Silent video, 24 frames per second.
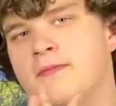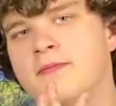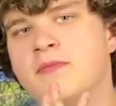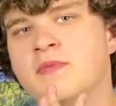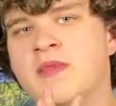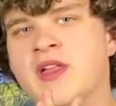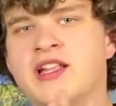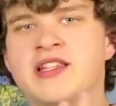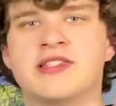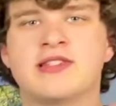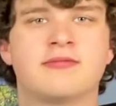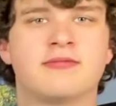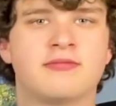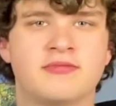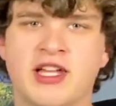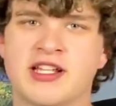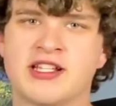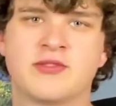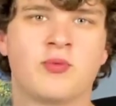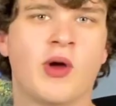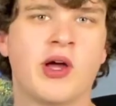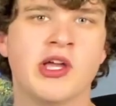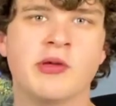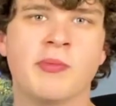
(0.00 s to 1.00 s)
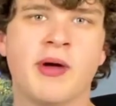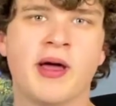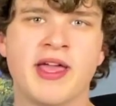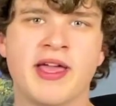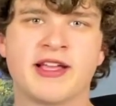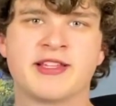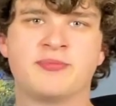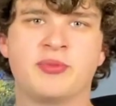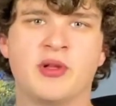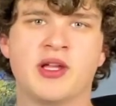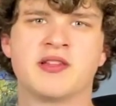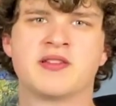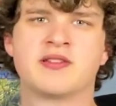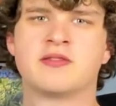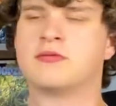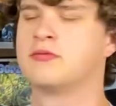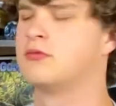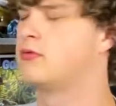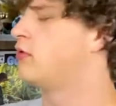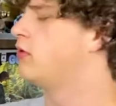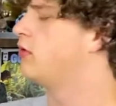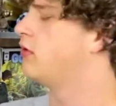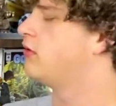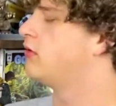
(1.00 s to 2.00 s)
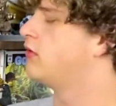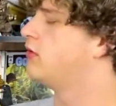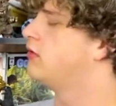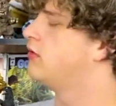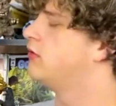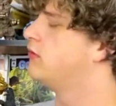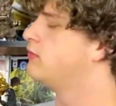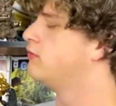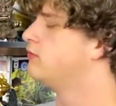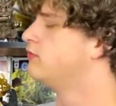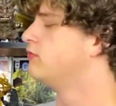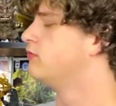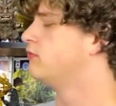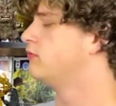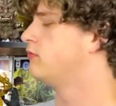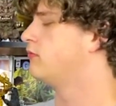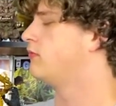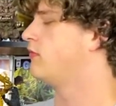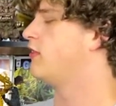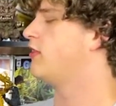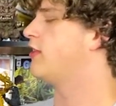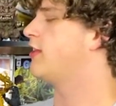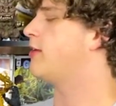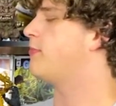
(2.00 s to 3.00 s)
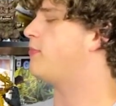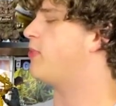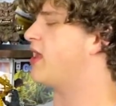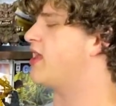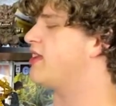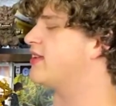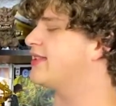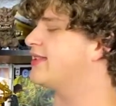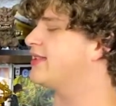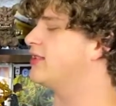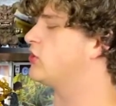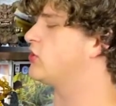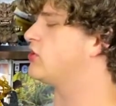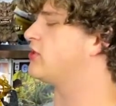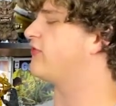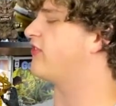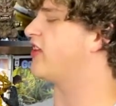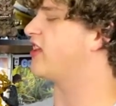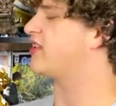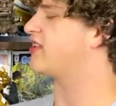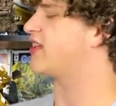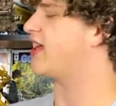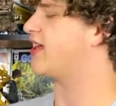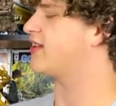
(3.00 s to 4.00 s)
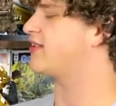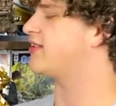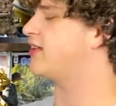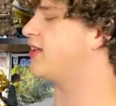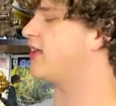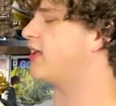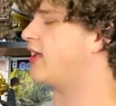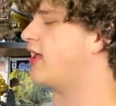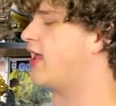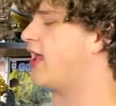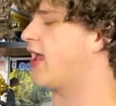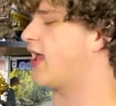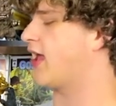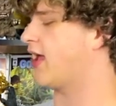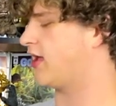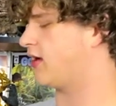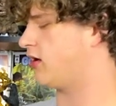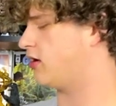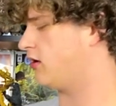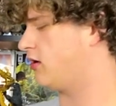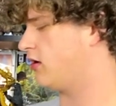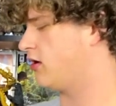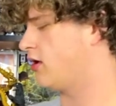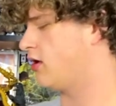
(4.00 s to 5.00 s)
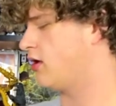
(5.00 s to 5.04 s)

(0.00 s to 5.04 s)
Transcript: That's why you buy X Plus. The base looks fantastic, and